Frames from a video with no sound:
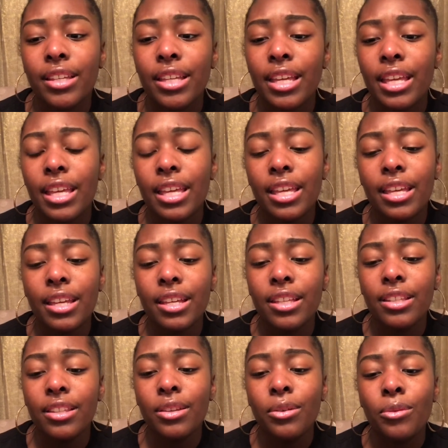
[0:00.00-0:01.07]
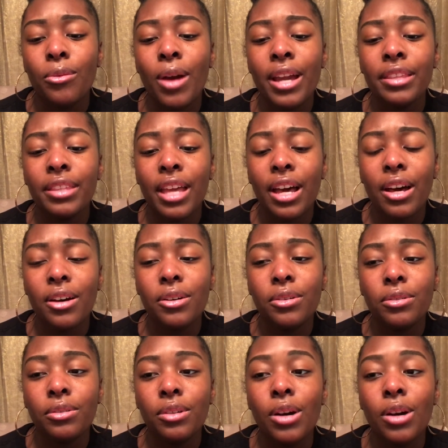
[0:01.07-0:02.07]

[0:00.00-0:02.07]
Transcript: And right now,